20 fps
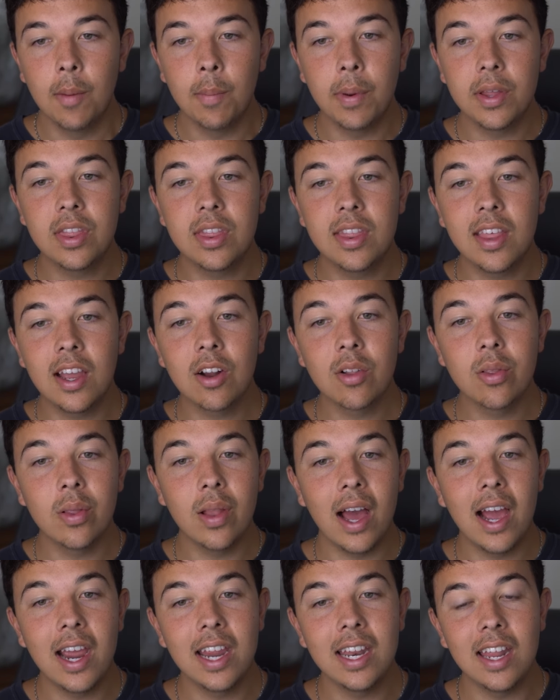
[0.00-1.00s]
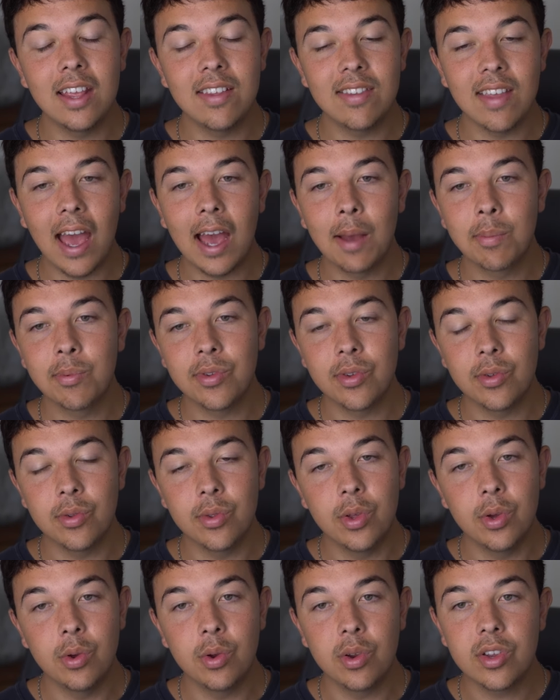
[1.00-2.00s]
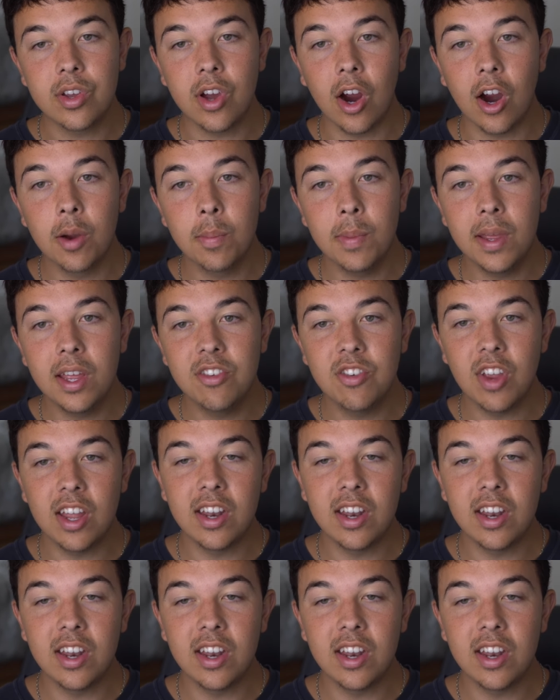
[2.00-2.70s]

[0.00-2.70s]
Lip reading: But their line is absolute garbage,